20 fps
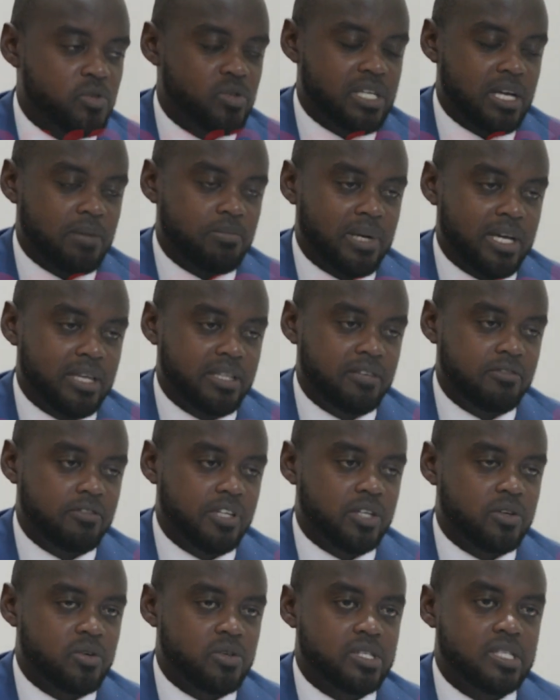who supplied the
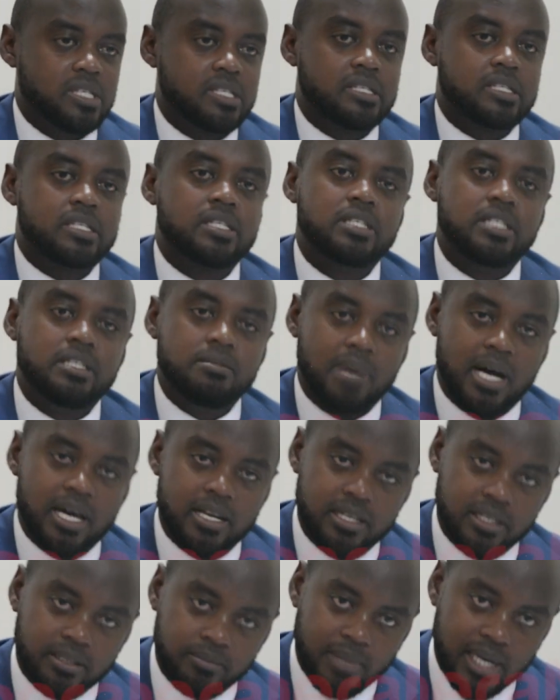vehicles is still
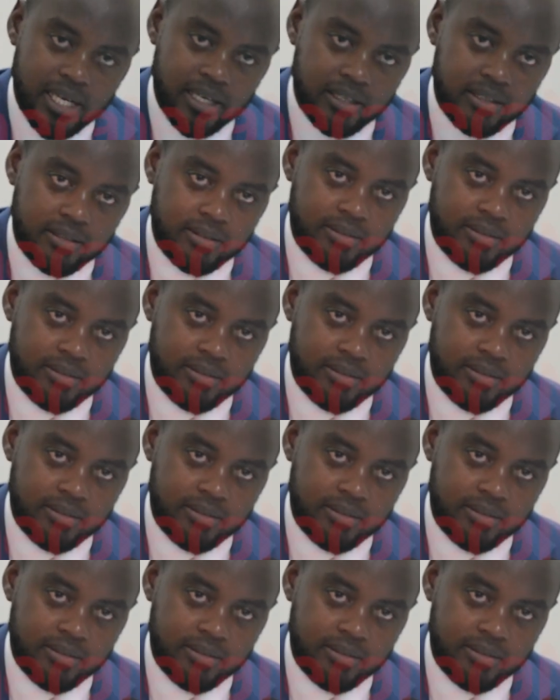demanding money.